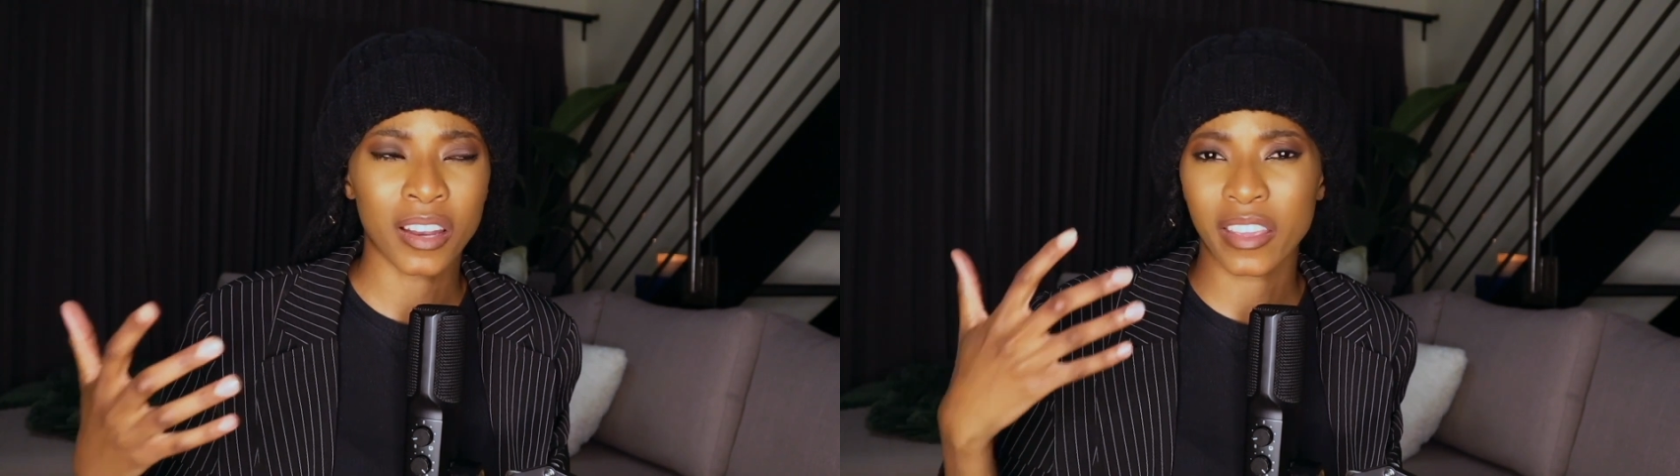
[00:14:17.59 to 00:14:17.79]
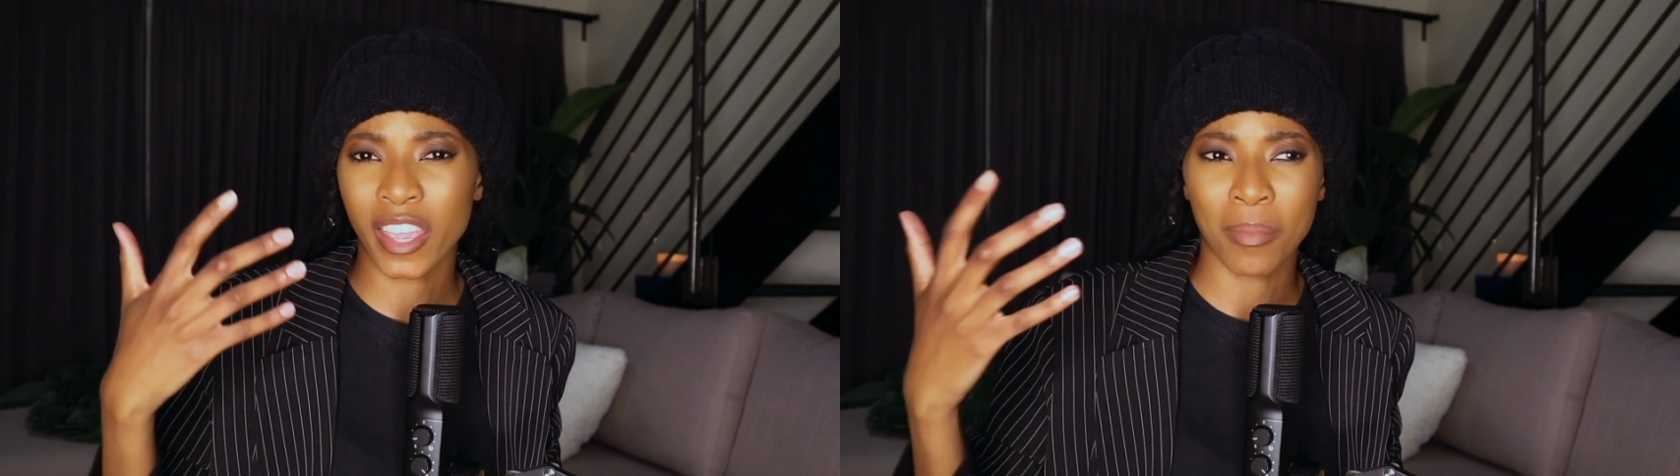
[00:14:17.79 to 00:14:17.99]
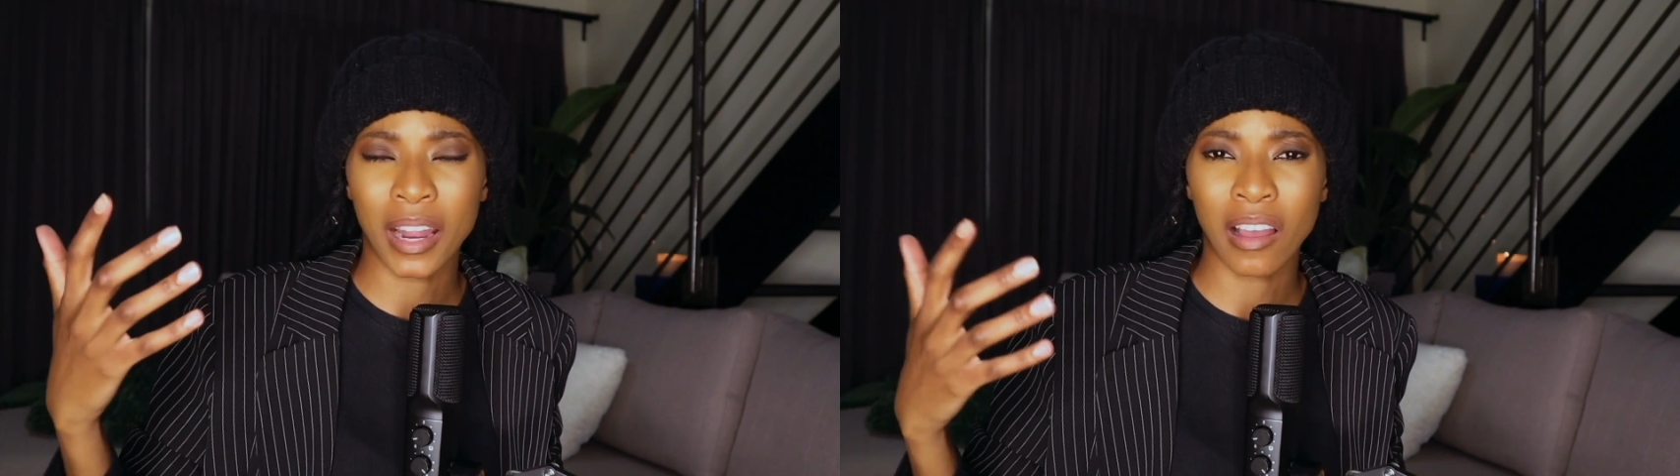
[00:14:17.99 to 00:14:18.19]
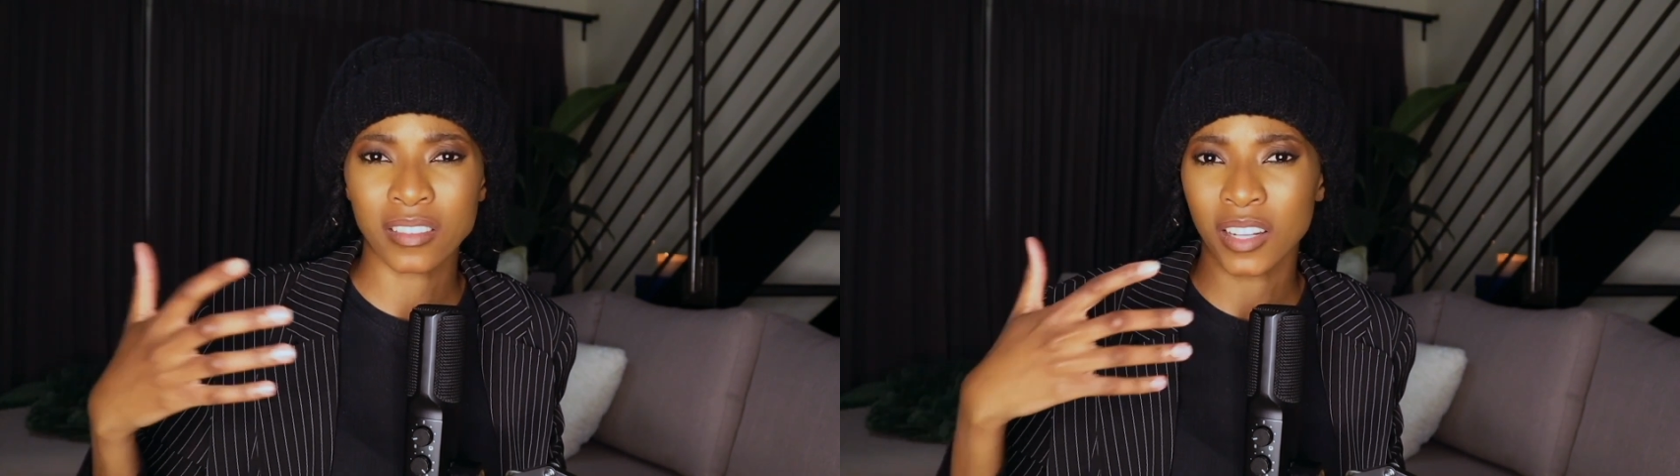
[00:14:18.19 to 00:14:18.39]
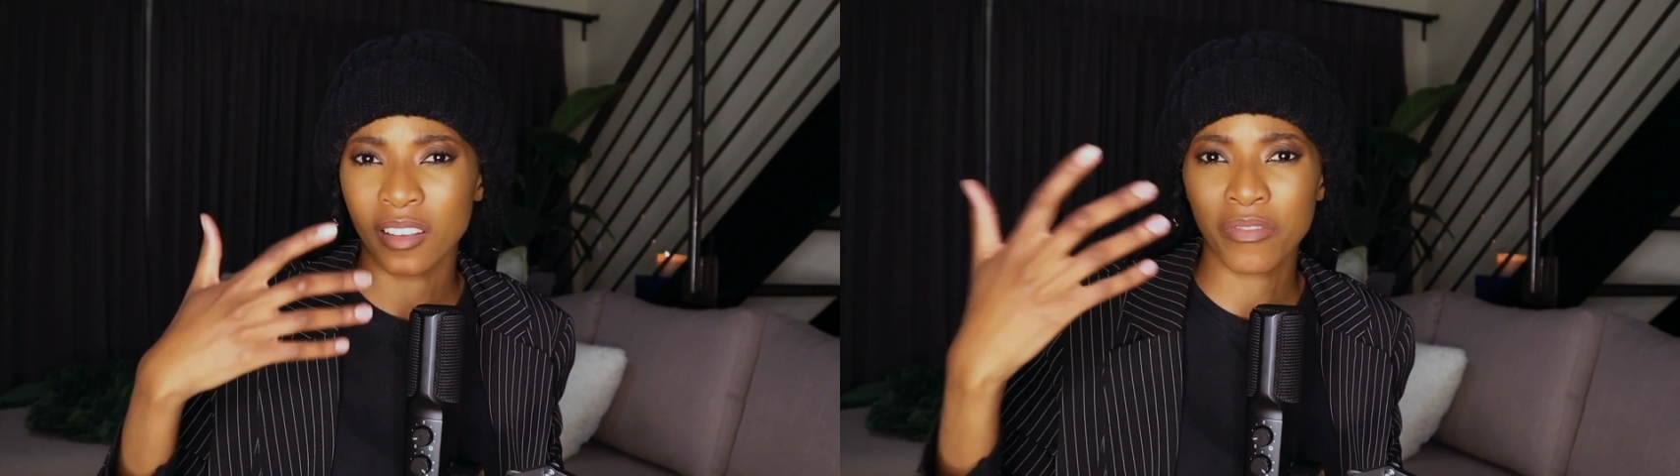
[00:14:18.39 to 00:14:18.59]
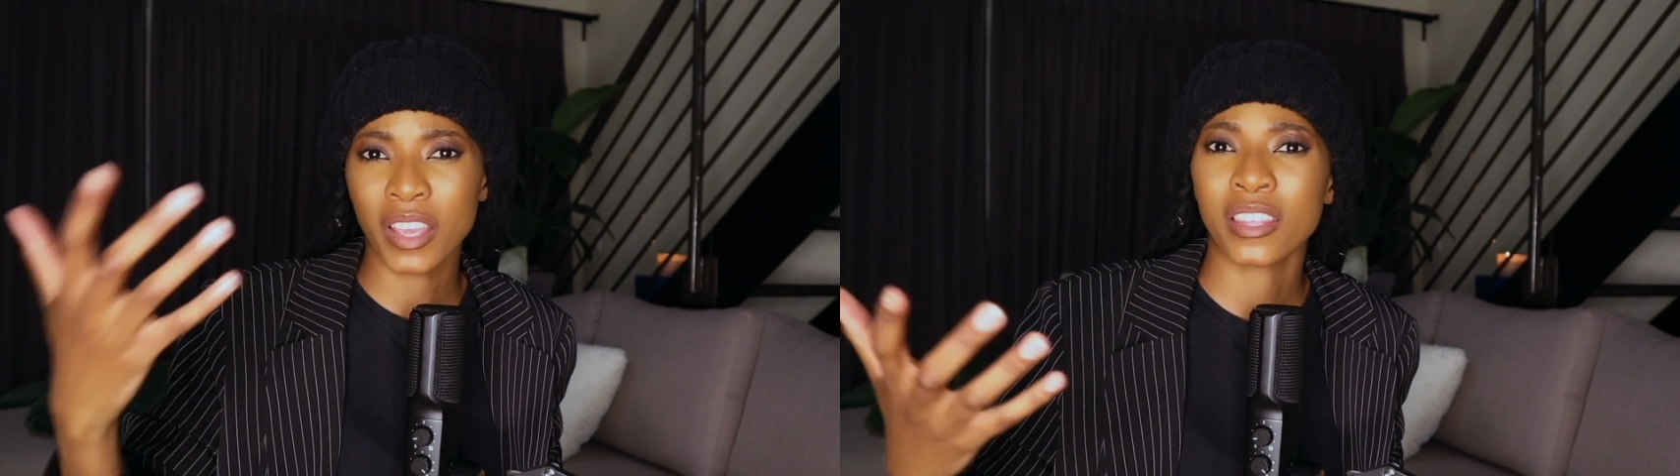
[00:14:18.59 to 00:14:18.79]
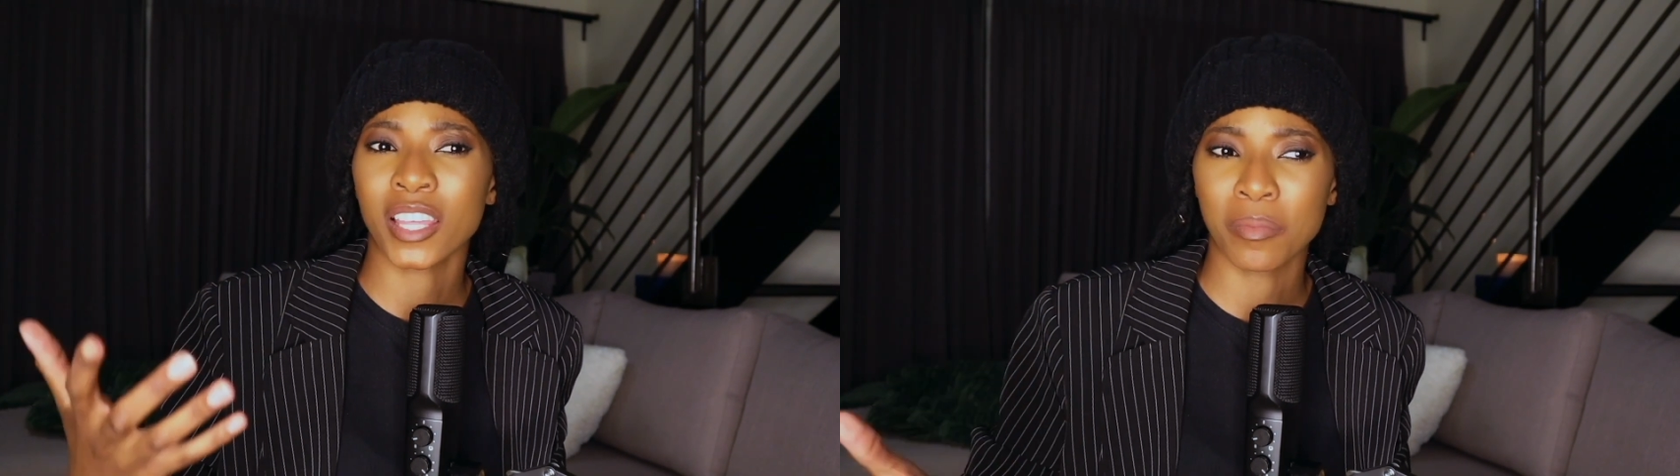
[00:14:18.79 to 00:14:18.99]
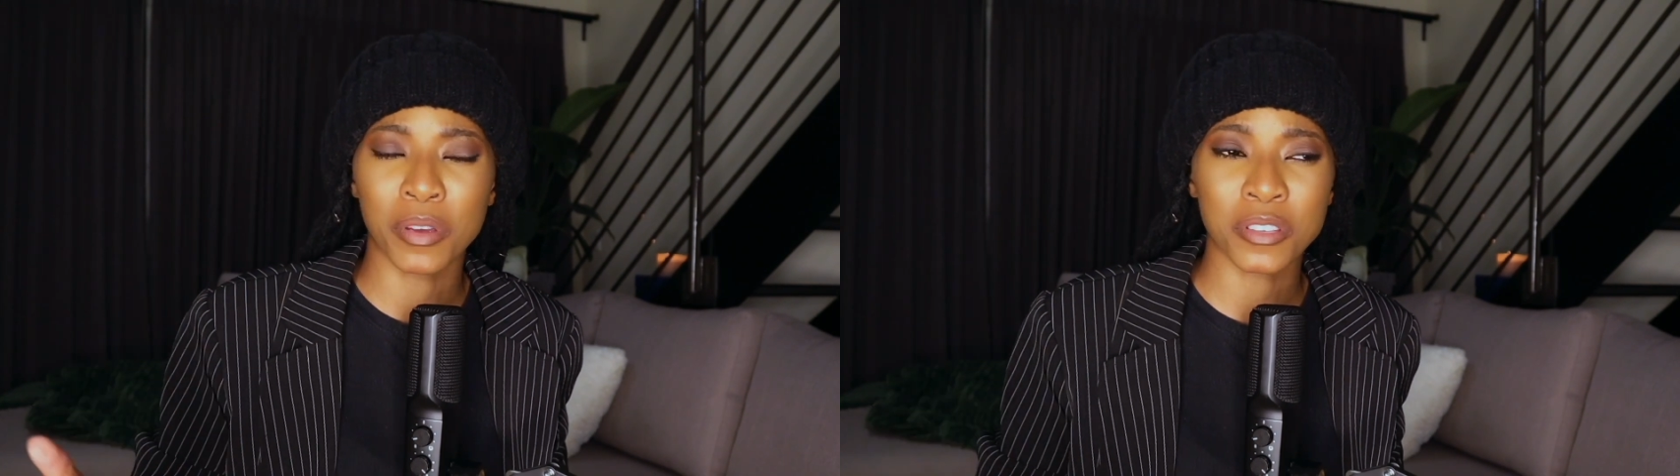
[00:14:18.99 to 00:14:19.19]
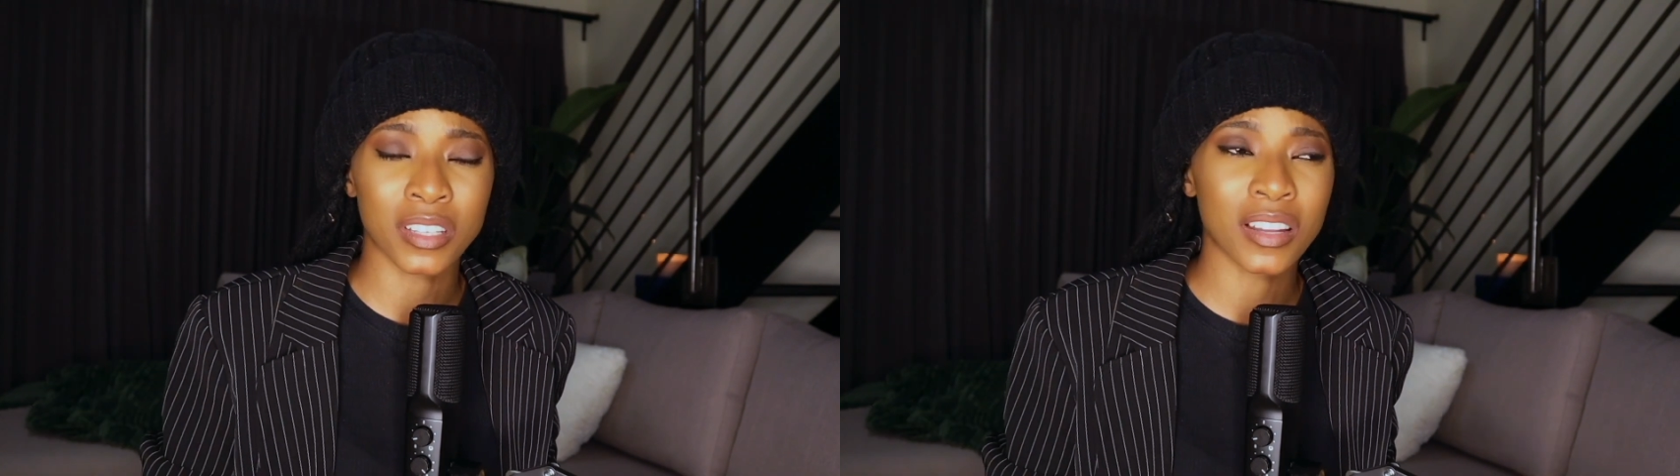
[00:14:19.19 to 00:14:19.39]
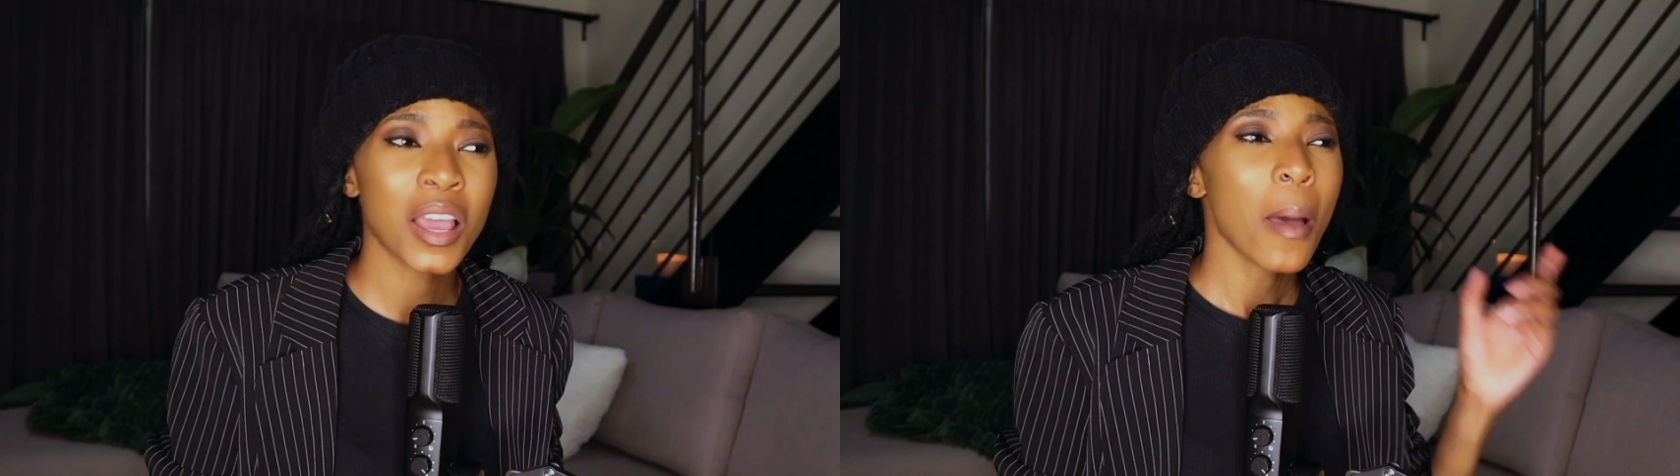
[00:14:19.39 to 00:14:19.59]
a care about how it's going to affect the other person.